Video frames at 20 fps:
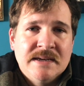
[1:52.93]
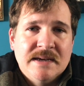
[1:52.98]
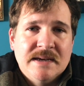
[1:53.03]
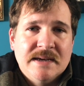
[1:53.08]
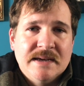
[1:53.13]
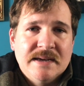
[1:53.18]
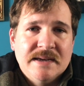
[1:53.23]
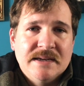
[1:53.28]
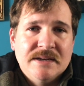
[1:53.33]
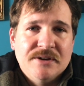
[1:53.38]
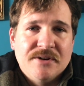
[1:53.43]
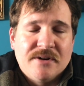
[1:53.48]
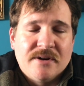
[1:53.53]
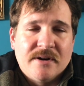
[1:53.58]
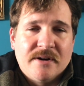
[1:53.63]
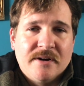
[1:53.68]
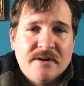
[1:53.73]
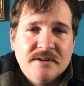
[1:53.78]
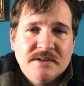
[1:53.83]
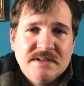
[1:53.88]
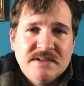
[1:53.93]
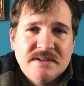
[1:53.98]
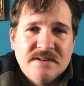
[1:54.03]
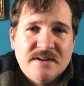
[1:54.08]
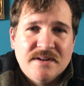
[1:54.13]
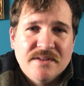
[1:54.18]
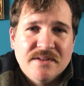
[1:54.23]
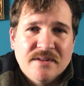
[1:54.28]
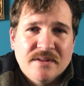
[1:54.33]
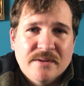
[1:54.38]
uh, and your heart
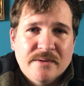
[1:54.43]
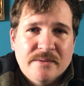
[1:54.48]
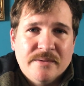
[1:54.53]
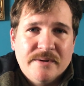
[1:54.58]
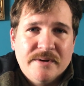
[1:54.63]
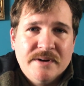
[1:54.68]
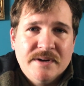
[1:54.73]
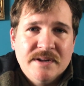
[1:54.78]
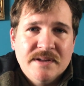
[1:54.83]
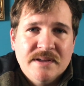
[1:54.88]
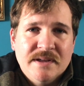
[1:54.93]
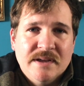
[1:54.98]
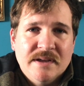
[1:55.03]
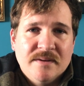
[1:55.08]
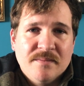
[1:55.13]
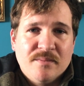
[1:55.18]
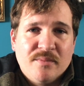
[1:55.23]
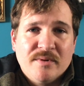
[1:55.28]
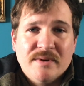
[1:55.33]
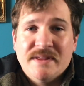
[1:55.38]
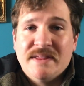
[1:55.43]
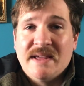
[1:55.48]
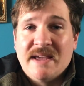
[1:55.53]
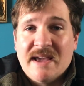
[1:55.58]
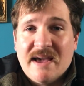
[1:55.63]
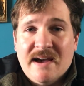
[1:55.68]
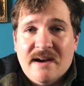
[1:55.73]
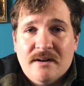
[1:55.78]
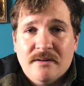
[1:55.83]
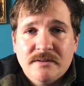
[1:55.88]
on the Lord and
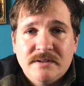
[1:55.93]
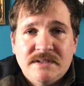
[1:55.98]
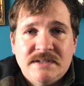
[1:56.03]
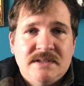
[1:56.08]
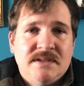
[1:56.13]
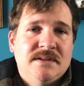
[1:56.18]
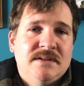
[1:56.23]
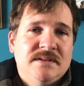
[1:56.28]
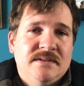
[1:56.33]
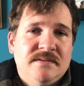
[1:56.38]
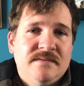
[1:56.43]
breathing out,